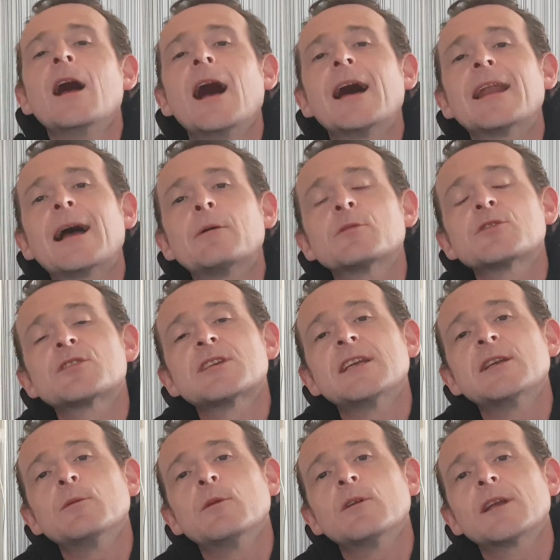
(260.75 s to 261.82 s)
and I will see
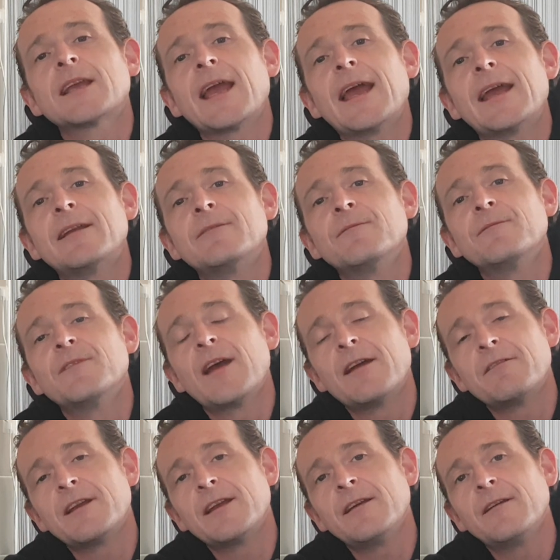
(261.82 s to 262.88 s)
you all again
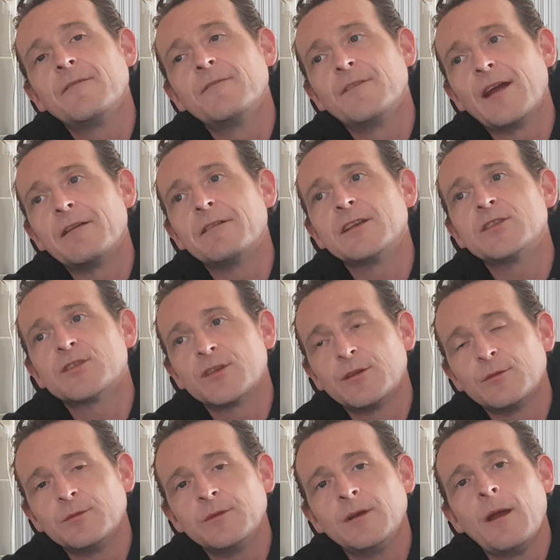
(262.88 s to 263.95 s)
very, very
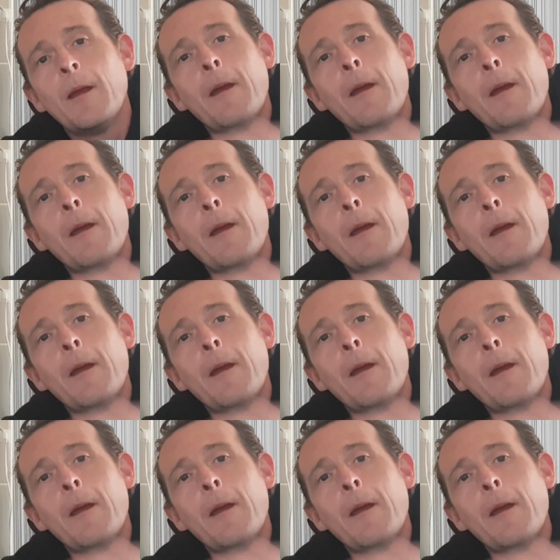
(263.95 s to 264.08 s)
soon.